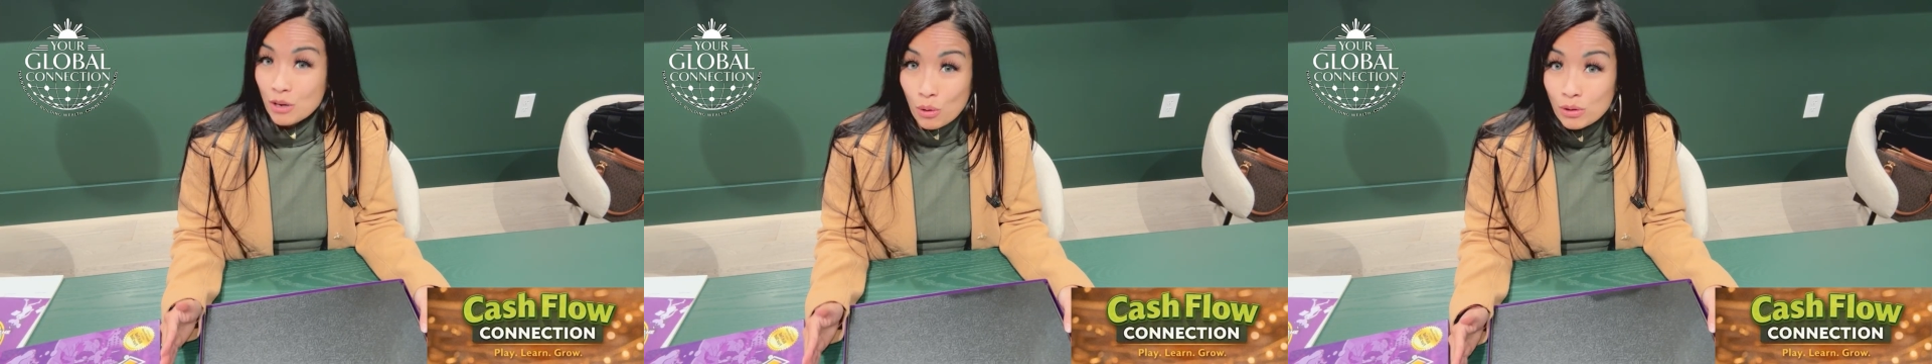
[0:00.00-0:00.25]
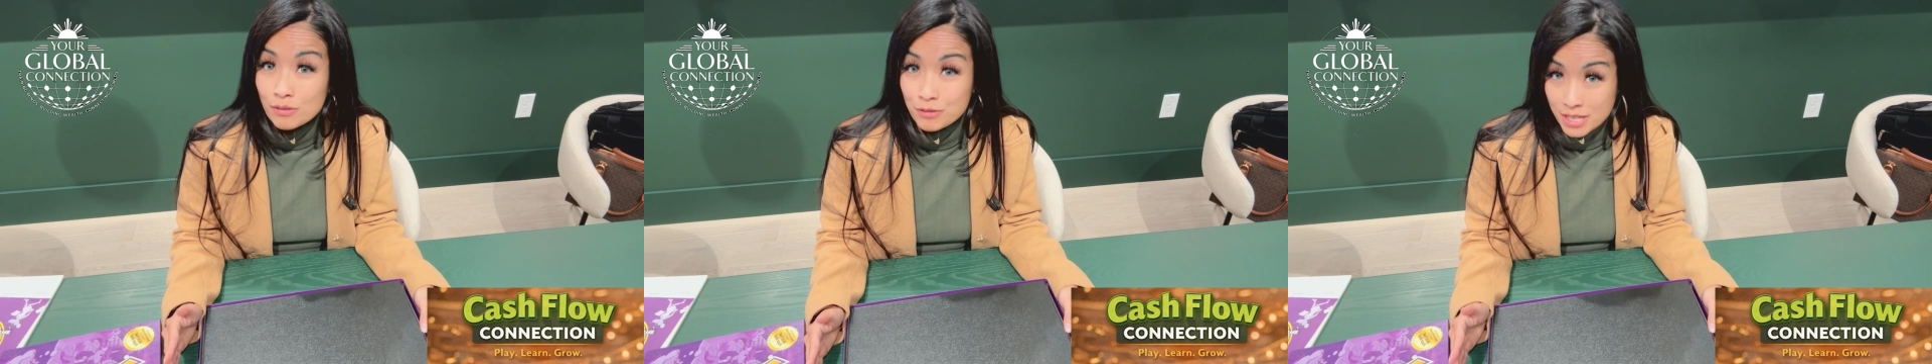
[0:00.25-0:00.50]

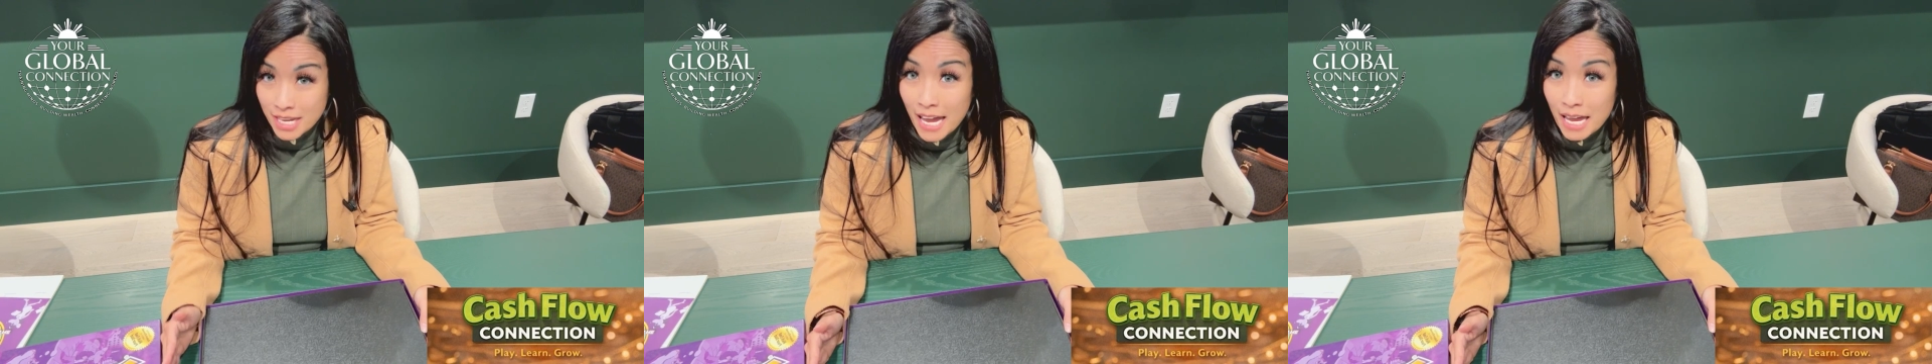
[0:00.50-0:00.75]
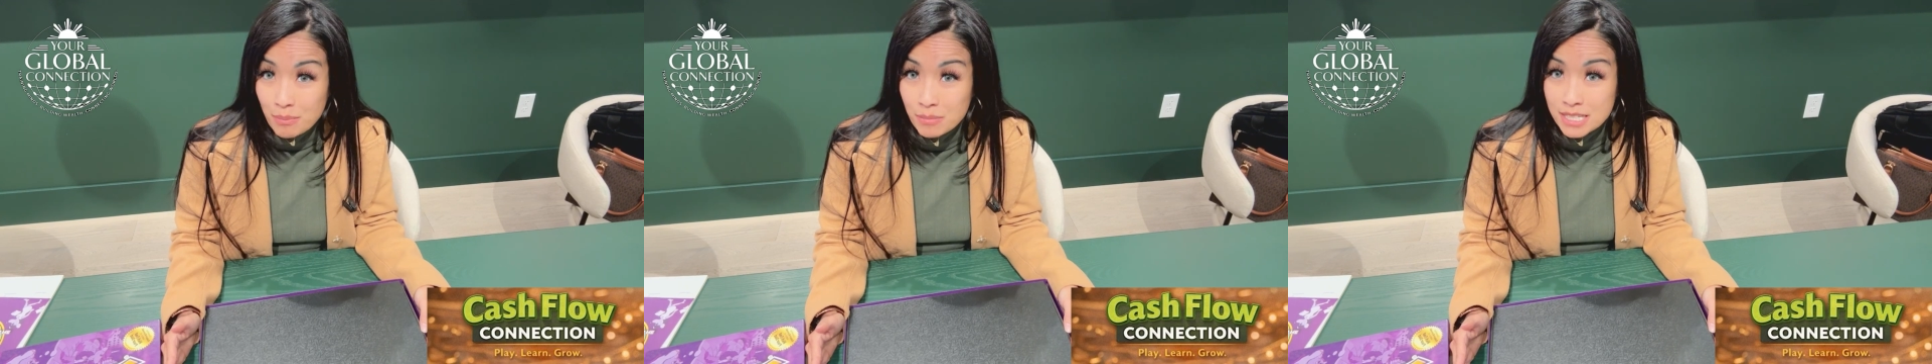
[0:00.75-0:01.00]
of the
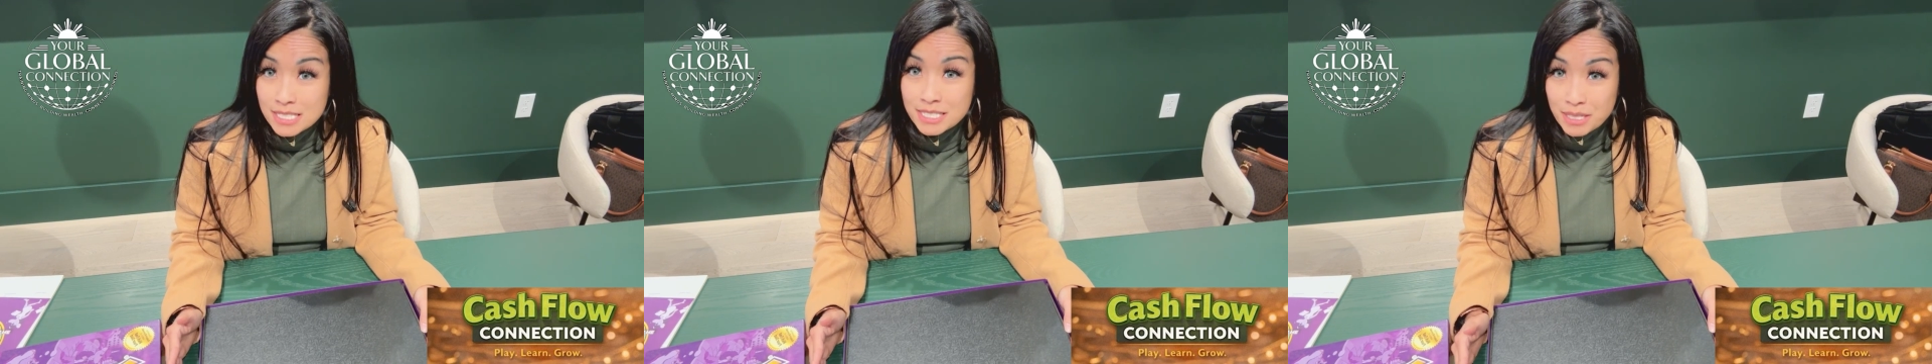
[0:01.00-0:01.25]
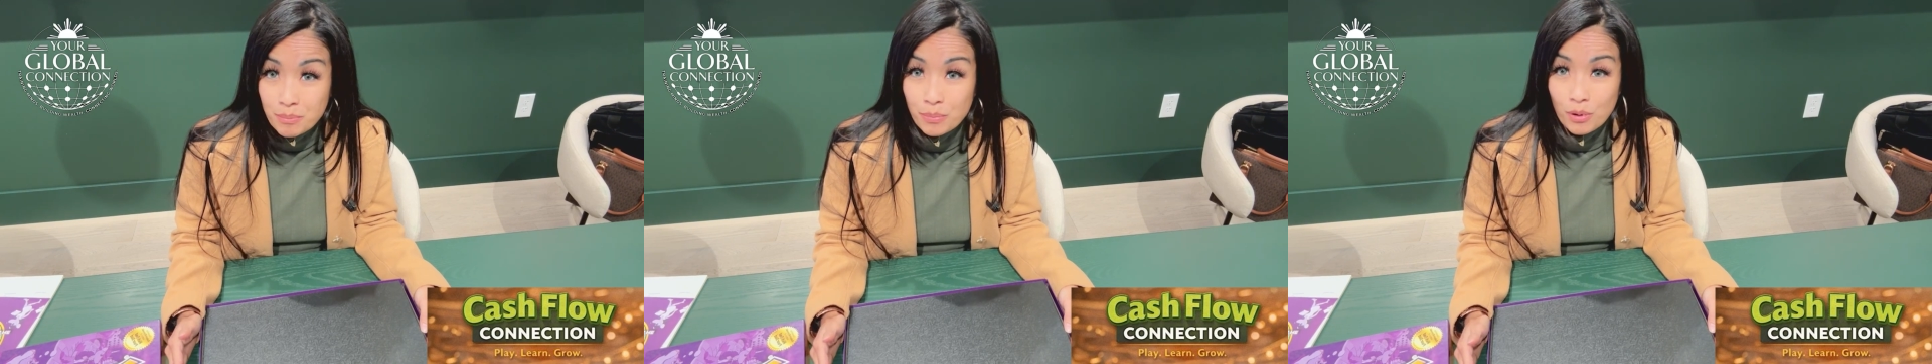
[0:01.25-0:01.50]
game is
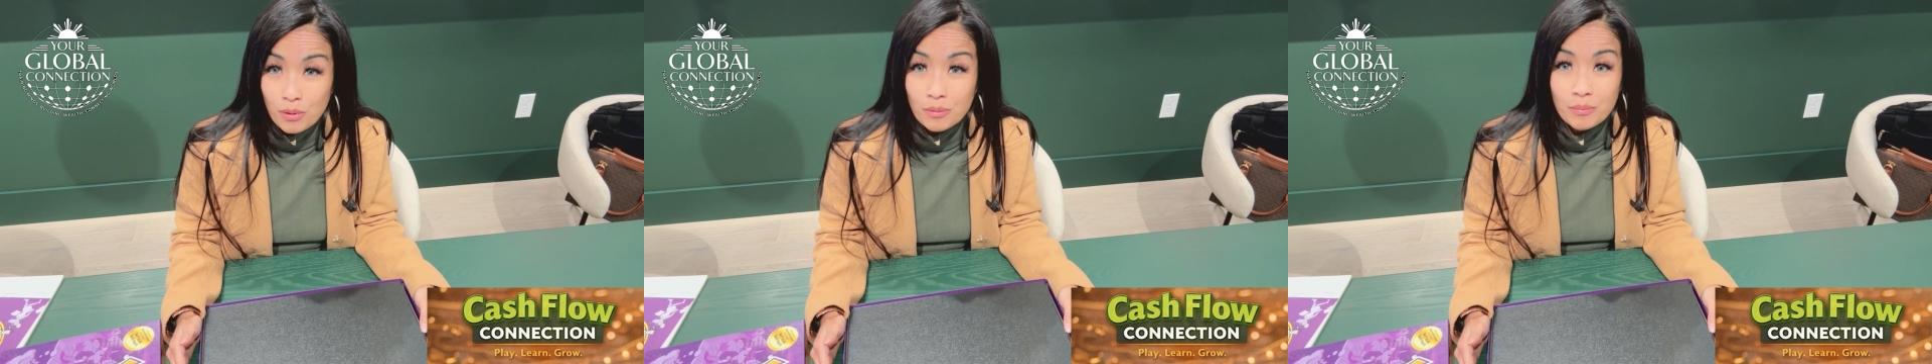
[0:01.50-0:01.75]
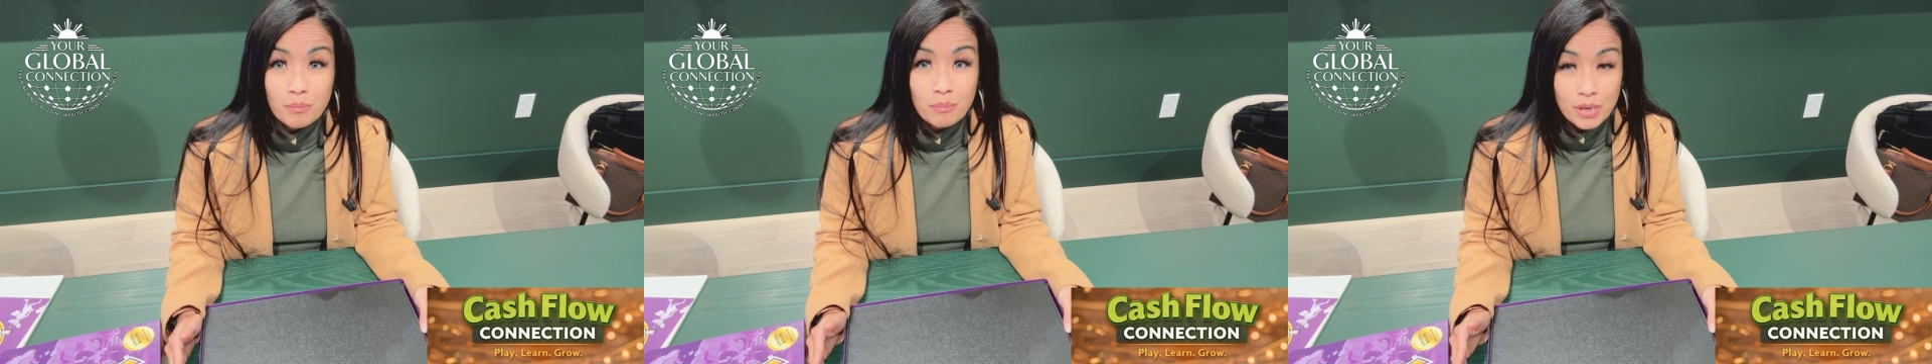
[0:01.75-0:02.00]
simple.
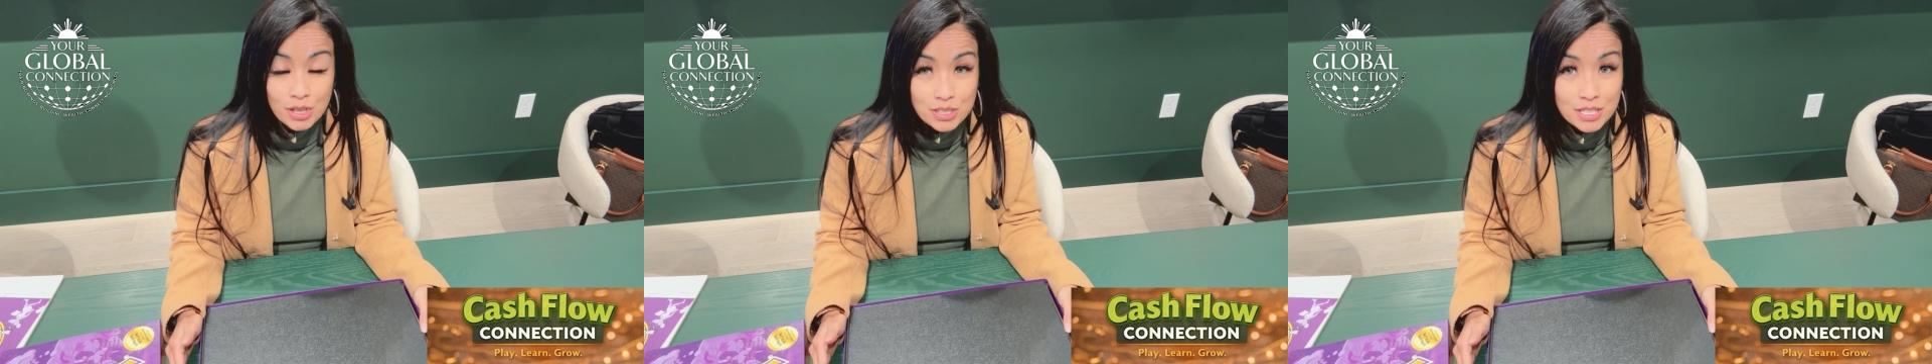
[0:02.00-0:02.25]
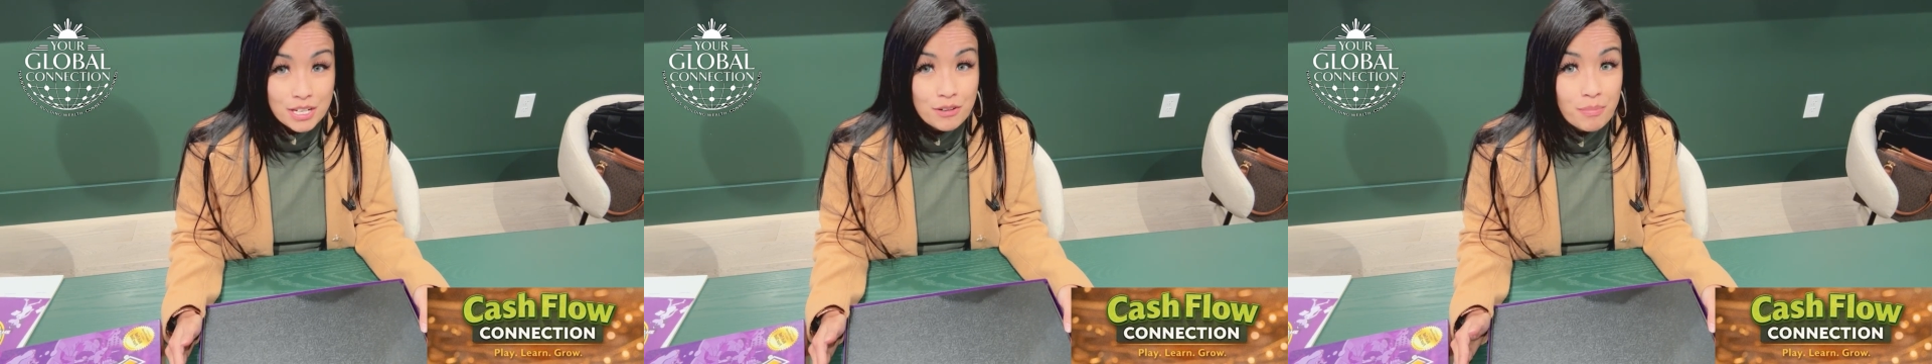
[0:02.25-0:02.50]
Build
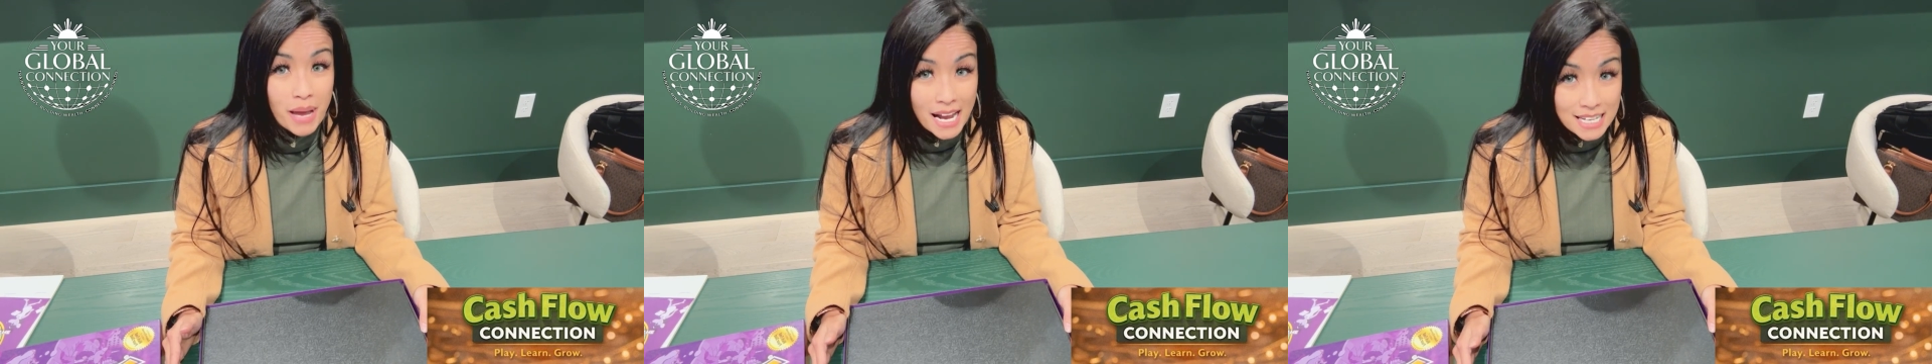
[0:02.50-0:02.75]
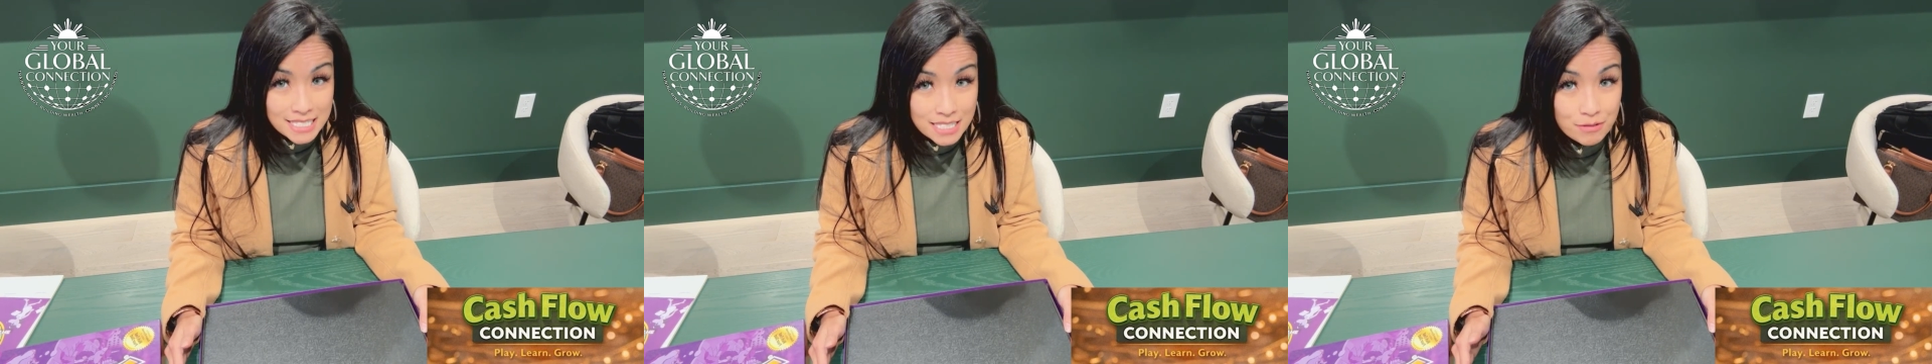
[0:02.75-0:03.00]
enough
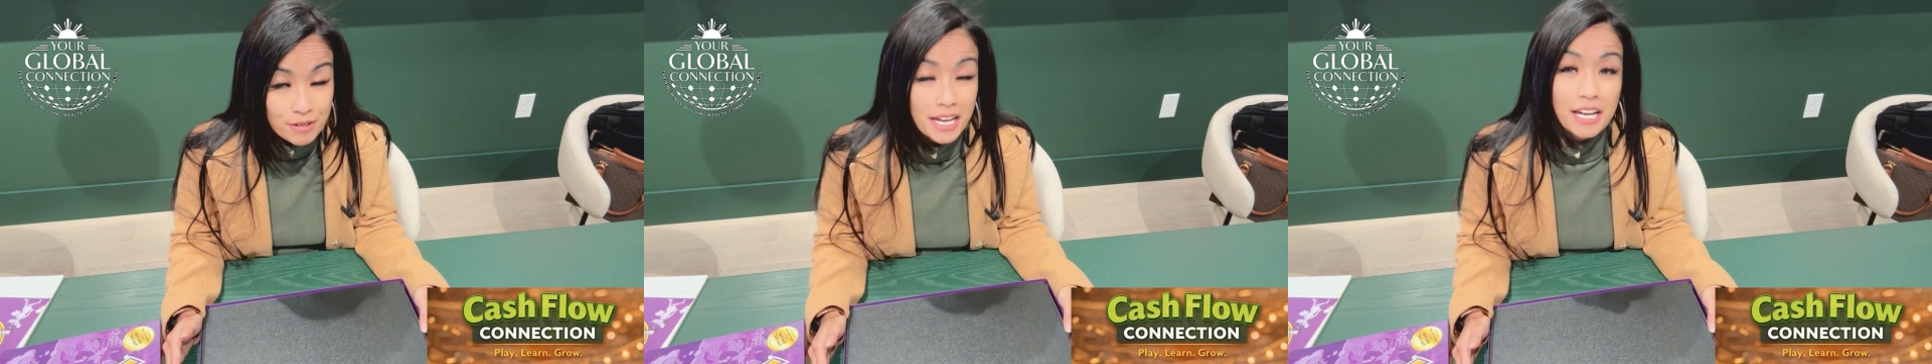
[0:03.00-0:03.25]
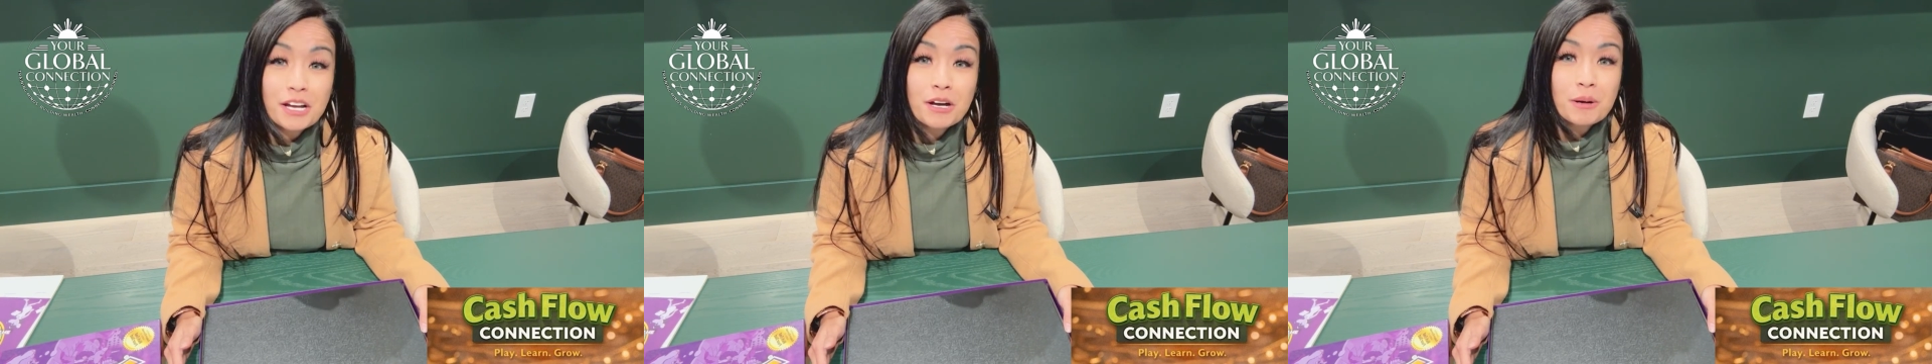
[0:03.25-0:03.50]
passive
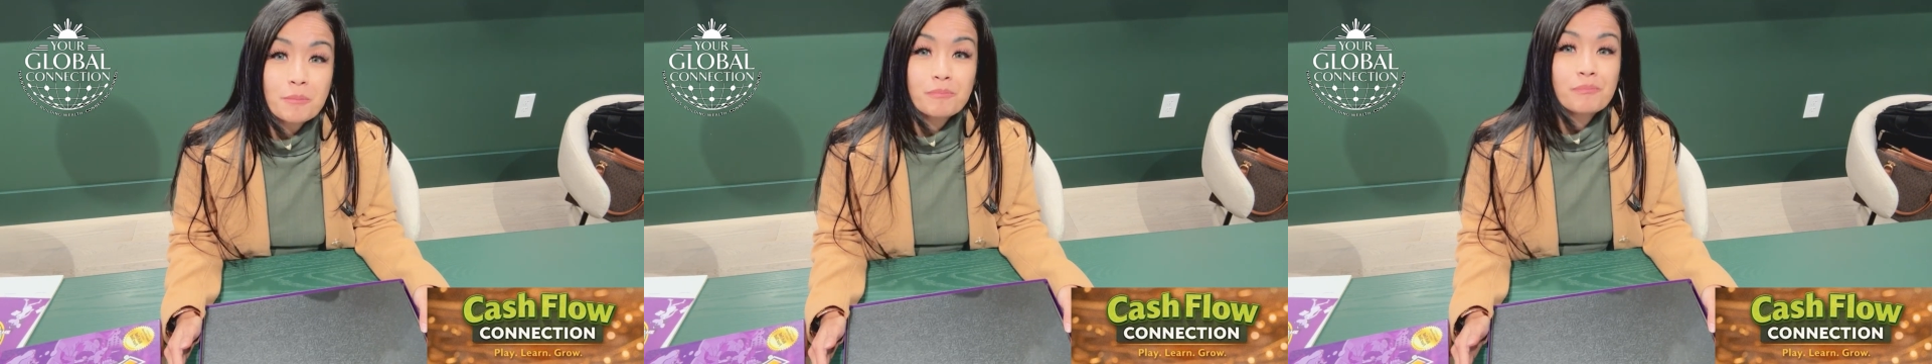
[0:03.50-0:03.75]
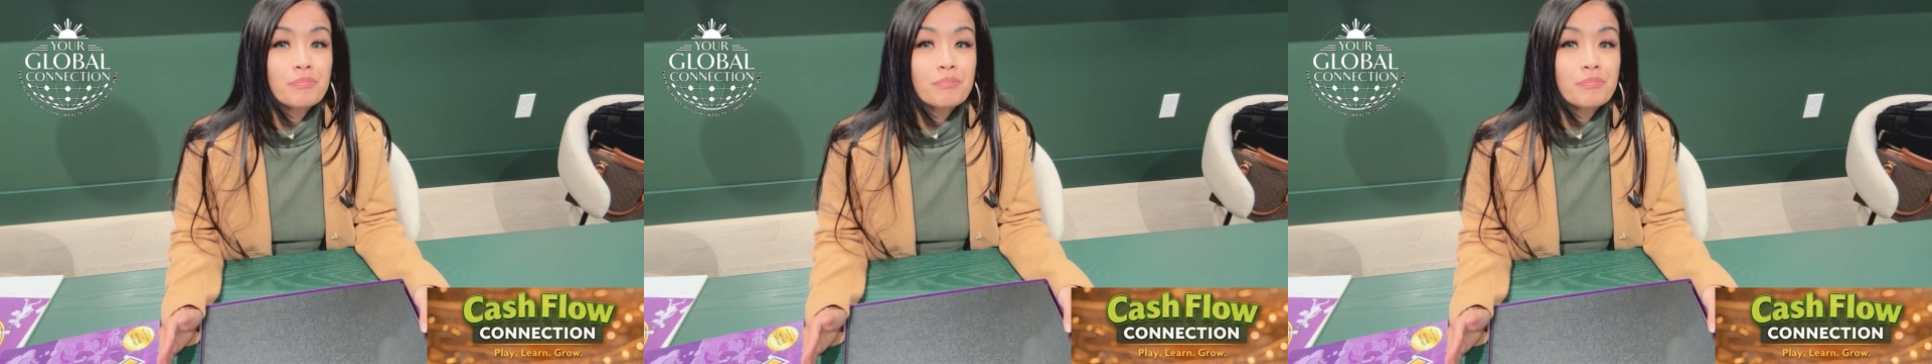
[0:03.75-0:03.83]
income